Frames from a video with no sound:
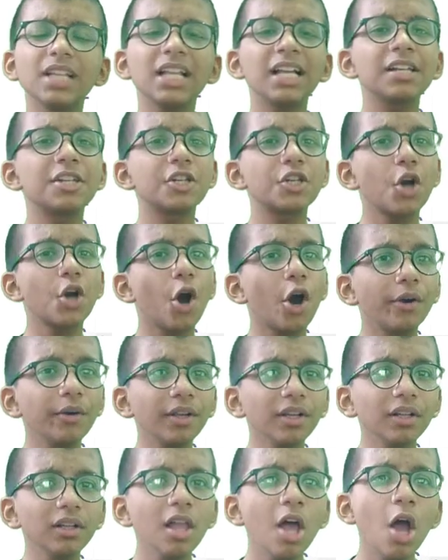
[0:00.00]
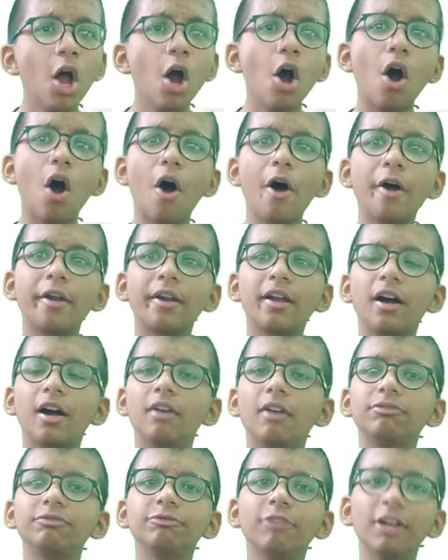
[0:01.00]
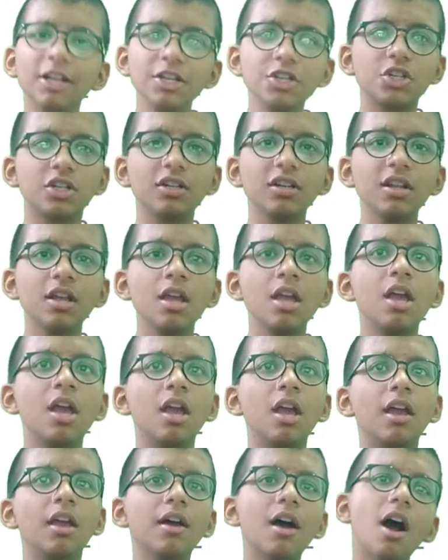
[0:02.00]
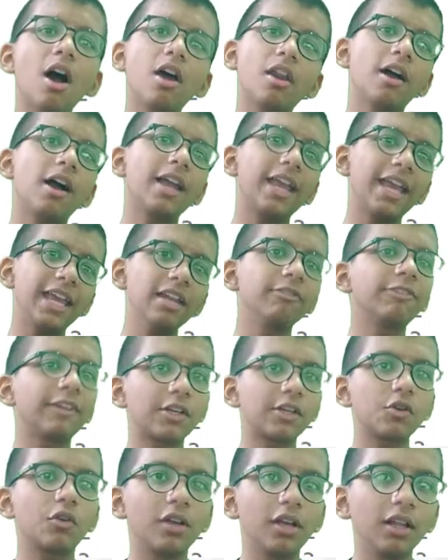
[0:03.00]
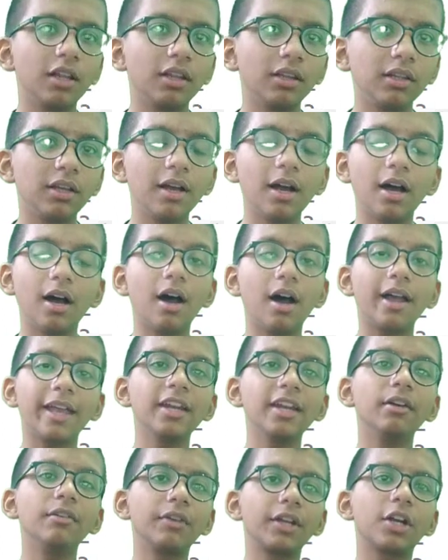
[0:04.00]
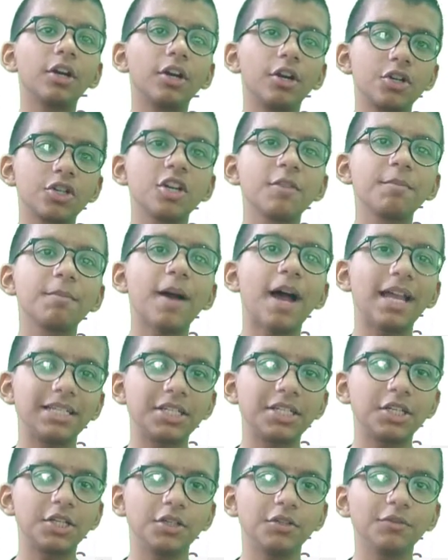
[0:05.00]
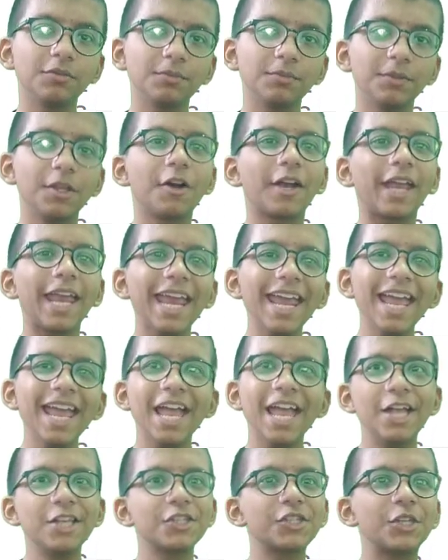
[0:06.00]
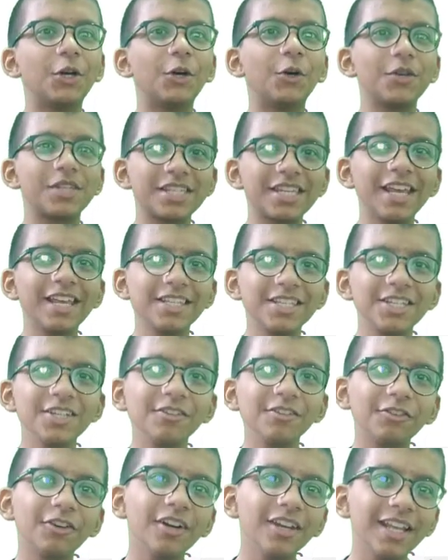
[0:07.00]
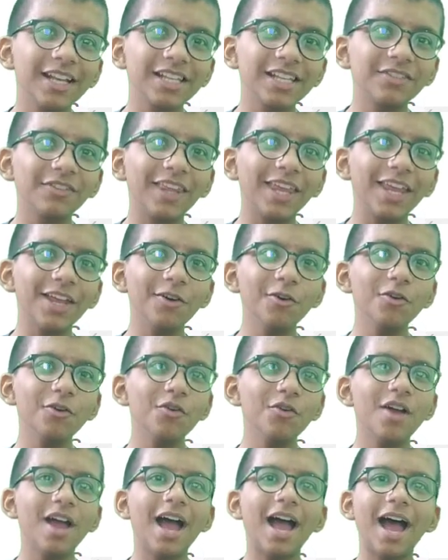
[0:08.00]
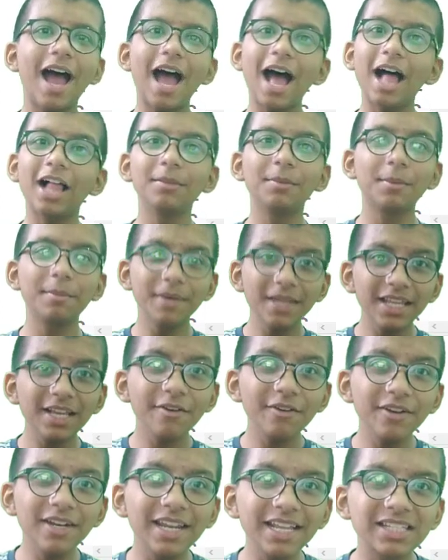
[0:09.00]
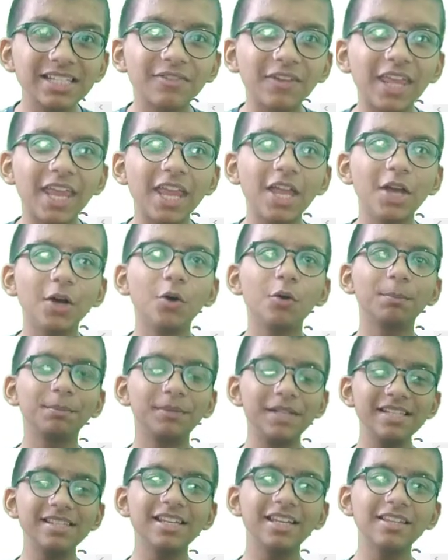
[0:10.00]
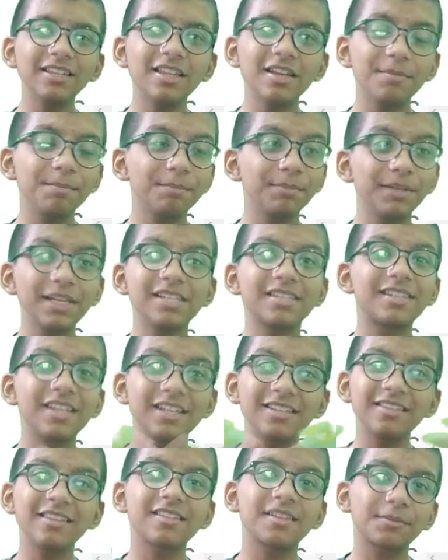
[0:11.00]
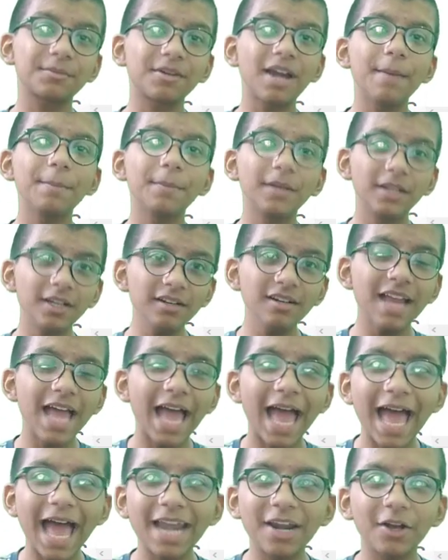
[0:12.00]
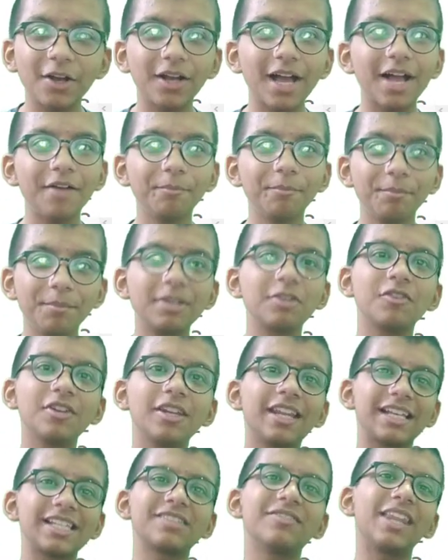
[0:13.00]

tutorial on a function, on again a factorial, again a recursion part 2. Okay, so stay tuned for the next video. I'll be meeting on the next video. Please hit the subscribe button, and meet you in the next